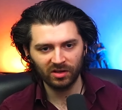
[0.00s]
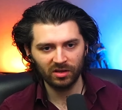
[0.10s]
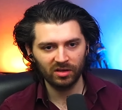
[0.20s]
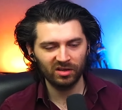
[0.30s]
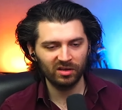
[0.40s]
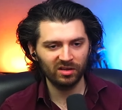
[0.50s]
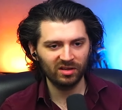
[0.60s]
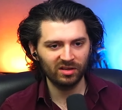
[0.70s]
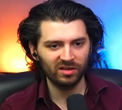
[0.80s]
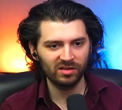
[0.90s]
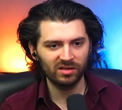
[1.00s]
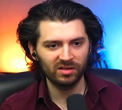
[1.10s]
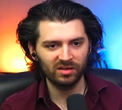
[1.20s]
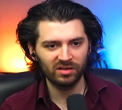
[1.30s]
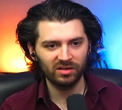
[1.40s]

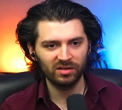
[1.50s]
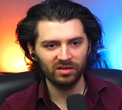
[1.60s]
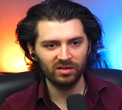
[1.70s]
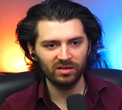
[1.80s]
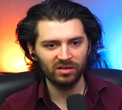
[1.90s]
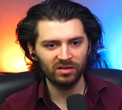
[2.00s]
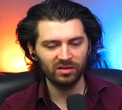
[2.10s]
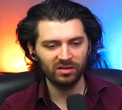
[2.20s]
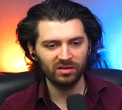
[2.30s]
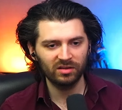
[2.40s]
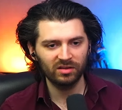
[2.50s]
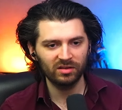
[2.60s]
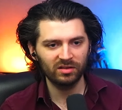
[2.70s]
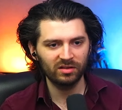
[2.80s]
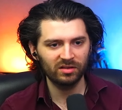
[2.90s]

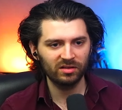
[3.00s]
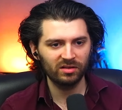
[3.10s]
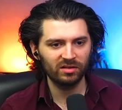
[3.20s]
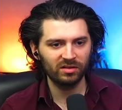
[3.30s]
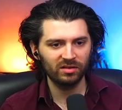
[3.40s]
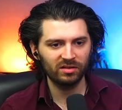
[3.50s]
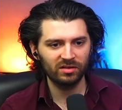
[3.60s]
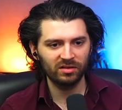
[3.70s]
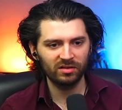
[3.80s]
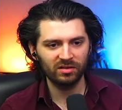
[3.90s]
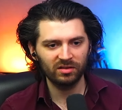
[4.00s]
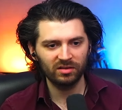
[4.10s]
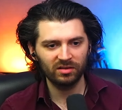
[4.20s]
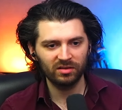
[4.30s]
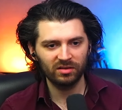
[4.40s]

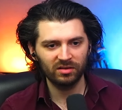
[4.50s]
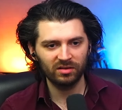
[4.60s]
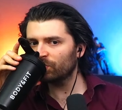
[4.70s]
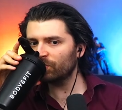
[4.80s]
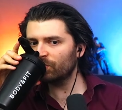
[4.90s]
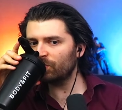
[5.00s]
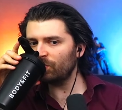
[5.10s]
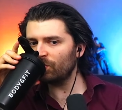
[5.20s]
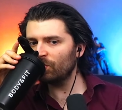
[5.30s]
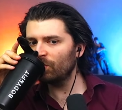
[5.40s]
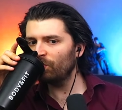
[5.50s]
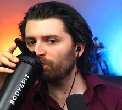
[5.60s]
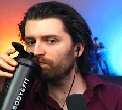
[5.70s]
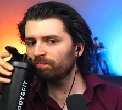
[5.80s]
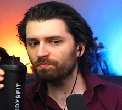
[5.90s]

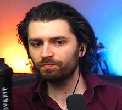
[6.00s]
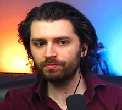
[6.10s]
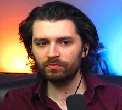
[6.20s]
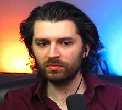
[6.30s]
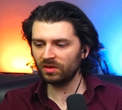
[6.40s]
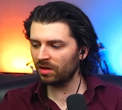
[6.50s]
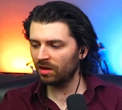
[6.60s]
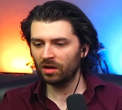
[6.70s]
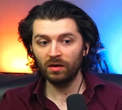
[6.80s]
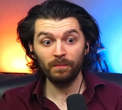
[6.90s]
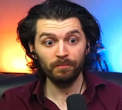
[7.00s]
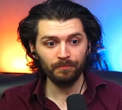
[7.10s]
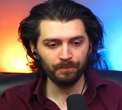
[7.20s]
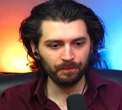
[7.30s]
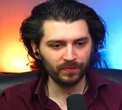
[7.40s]

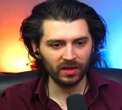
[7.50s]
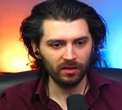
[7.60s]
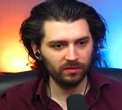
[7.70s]
[no speech]